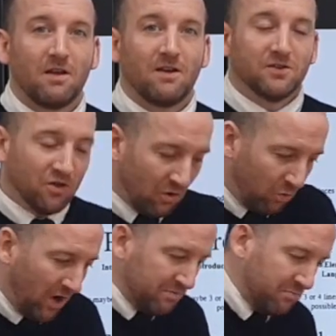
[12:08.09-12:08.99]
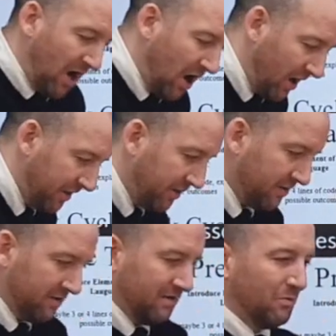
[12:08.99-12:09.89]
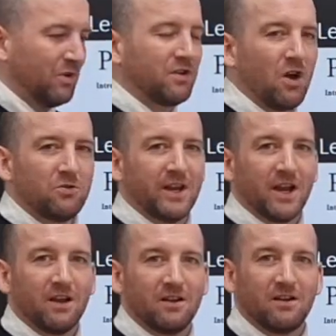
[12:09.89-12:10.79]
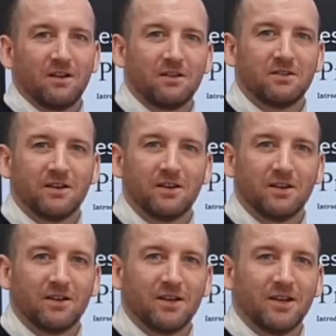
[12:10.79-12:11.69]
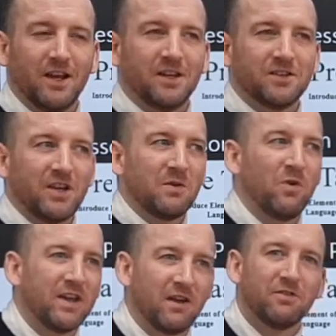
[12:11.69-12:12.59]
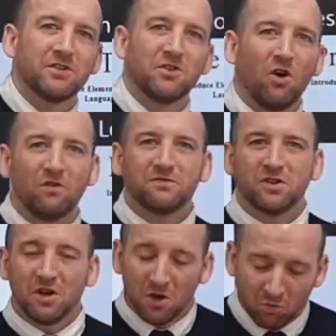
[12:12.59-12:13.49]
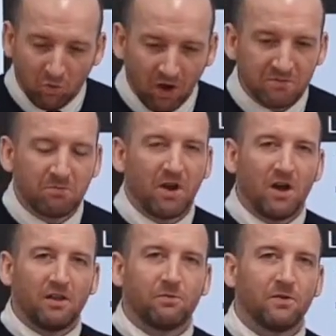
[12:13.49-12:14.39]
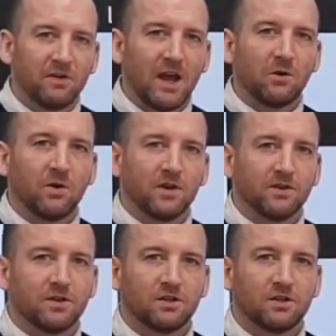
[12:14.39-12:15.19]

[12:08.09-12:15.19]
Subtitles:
There's not one path with coding. In the same way there isn't often one path with language.